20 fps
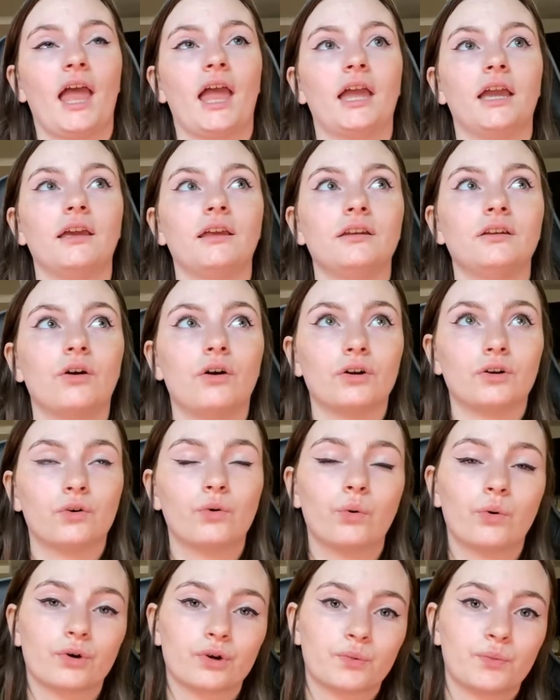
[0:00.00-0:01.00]
And on
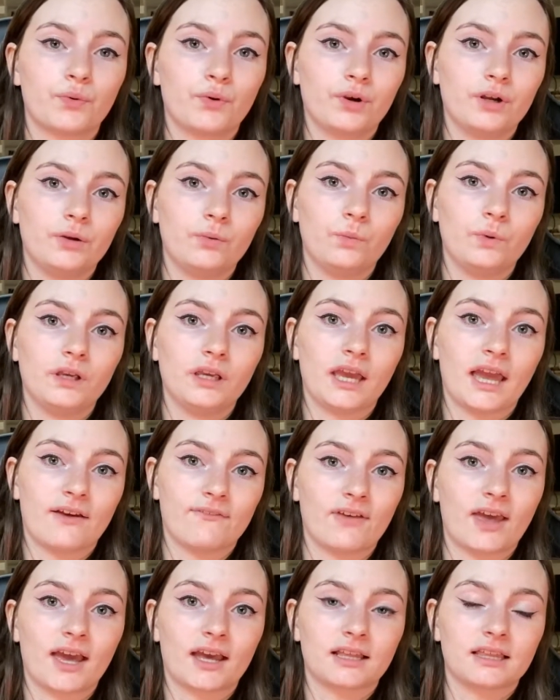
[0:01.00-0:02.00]
CoursePoint, we
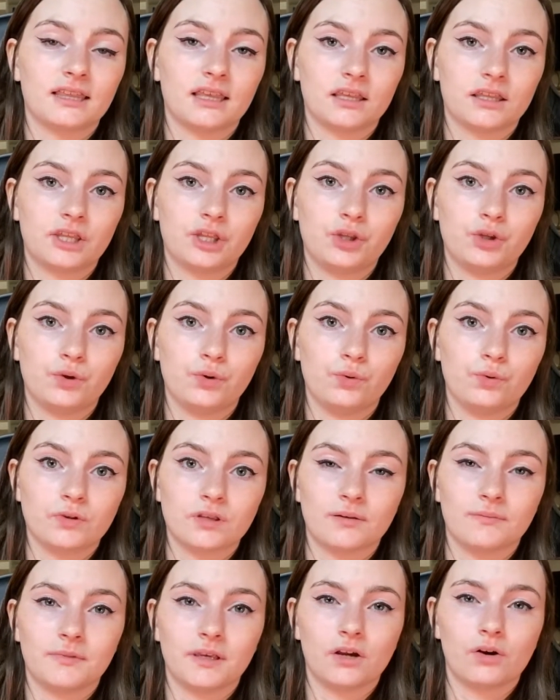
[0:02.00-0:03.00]
have access to
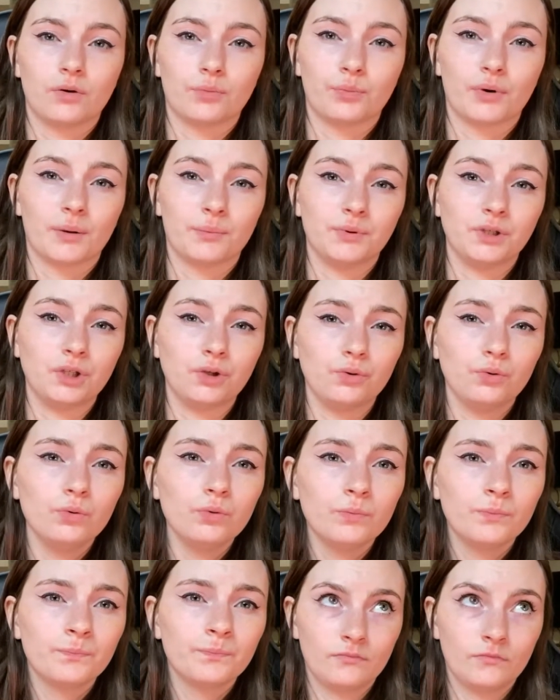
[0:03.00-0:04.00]
something called
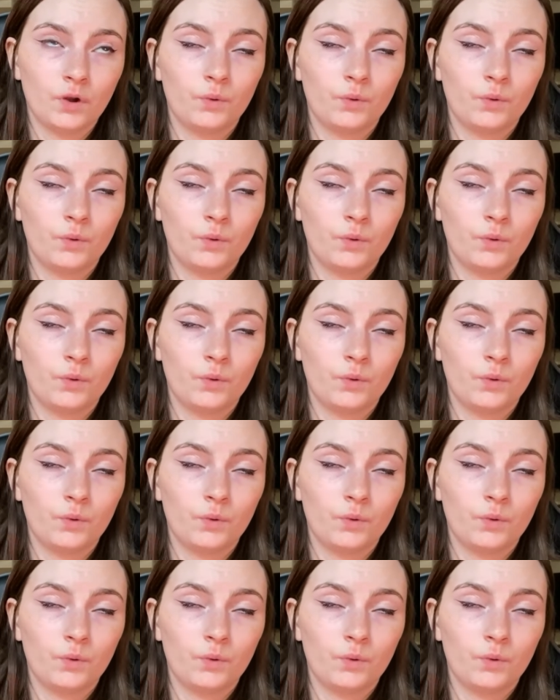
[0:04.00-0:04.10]
PrepU.